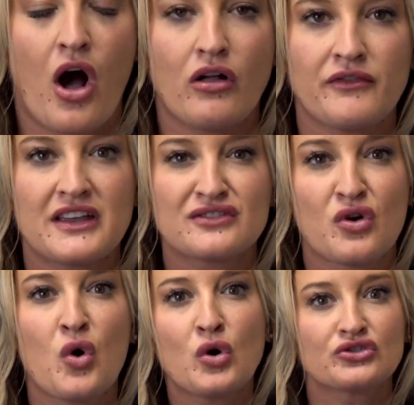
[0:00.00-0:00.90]
All of these
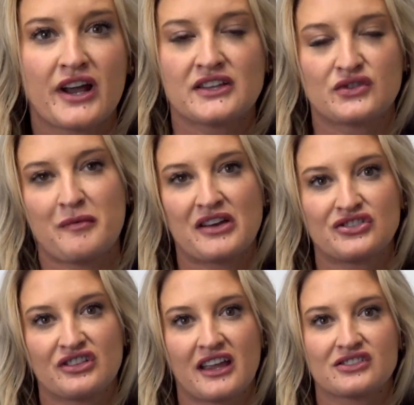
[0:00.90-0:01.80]
cool
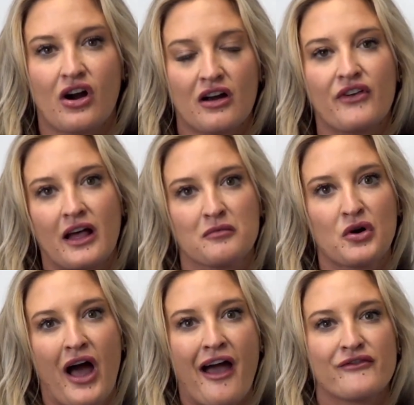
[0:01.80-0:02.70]
transformation things are available at